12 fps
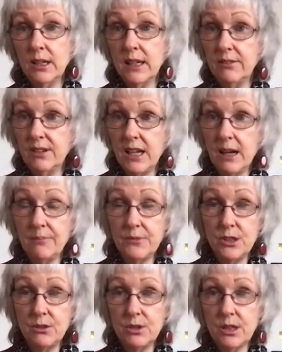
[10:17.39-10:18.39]
give it up and
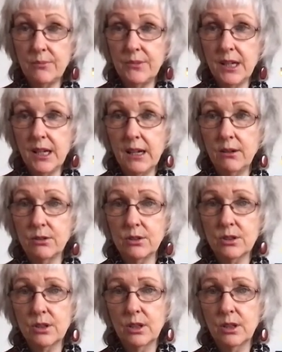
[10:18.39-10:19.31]
do something else.